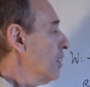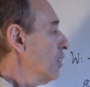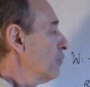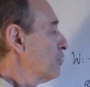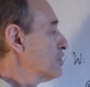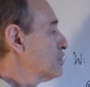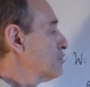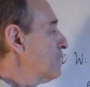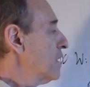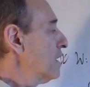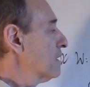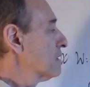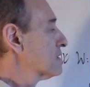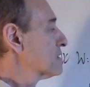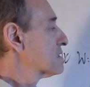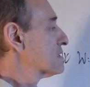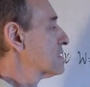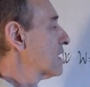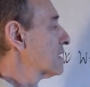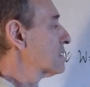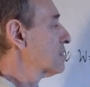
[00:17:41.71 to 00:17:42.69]
Which
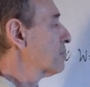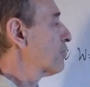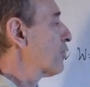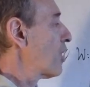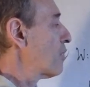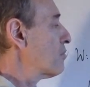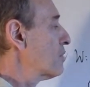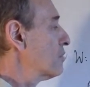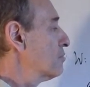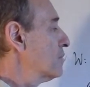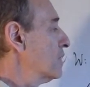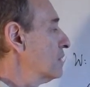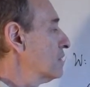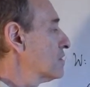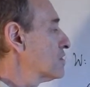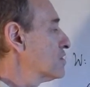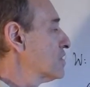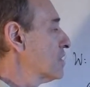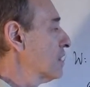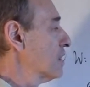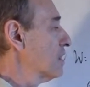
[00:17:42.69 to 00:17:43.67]
means that the
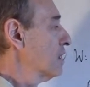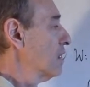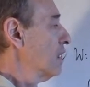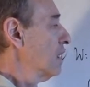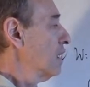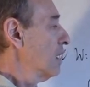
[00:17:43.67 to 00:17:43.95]
probability